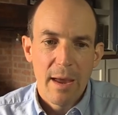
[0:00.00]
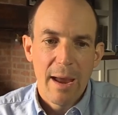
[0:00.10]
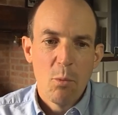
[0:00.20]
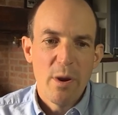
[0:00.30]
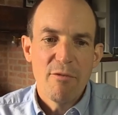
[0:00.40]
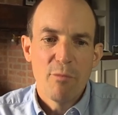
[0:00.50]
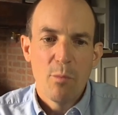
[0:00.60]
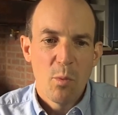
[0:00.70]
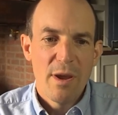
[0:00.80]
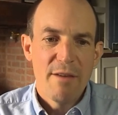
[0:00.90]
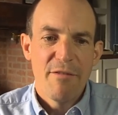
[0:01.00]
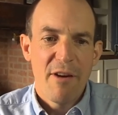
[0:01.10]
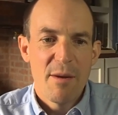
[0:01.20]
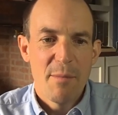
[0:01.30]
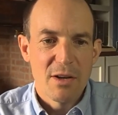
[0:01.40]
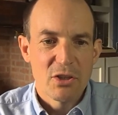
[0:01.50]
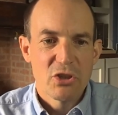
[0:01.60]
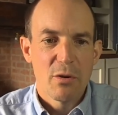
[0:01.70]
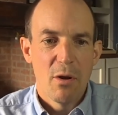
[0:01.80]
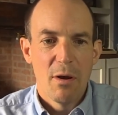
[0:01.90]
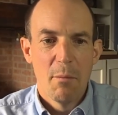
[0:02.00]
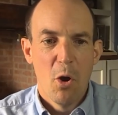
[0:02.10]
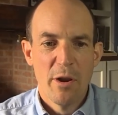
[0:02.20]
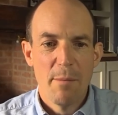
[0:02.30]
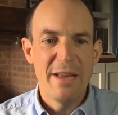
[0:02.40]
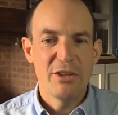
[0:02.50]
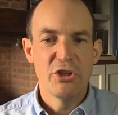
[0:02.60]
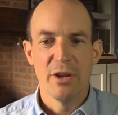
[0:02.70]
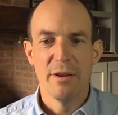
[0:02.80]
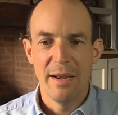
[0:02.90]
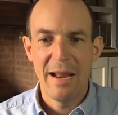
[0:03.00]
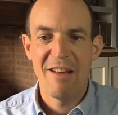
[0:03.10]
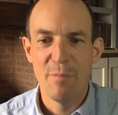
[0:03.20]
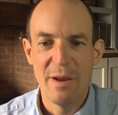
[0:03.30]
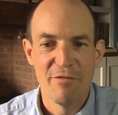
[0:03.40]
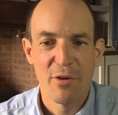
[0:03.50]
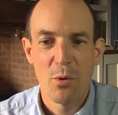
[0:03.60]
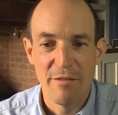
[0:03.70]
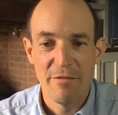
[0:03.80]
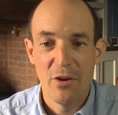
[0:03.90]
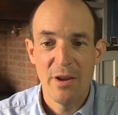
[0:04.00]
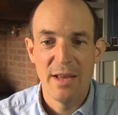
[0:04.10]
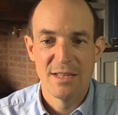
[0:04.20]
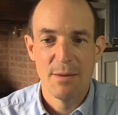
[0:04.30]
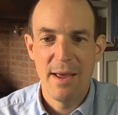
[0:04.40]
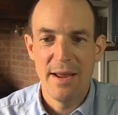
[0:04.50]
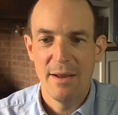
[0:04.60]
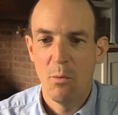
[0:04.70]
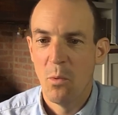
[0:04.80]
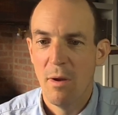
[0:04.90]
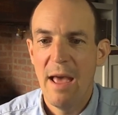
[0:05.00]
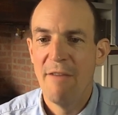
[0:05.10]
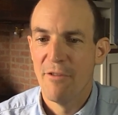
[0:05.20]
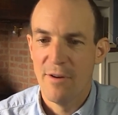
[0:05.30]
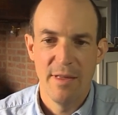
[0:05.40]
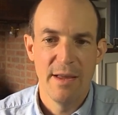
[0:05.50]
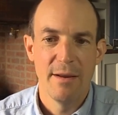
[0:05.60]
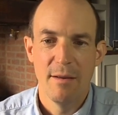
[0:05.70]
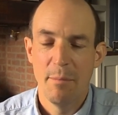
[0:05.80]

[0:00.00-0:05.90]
And we're very much on a mission, and have been for quite a few years, to make everything,